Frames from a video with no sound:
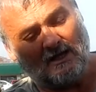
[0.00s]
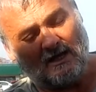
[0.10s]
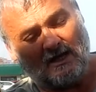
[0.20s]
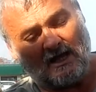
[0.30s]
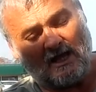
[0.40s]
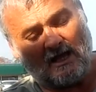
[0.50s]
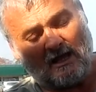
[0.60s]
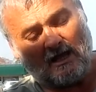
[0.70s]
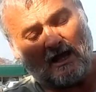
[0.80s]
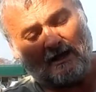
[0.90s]

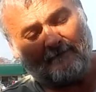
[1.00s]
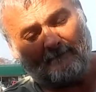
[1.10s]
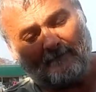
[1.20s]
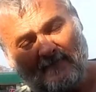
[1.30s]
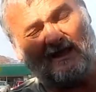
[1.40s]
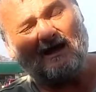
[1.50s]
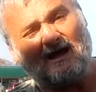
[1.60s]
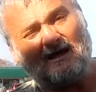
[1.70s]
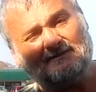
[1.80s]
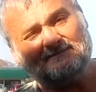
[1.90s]

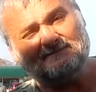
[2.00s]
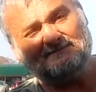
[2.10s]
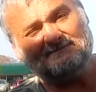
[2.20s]
No one is speaking in this clip.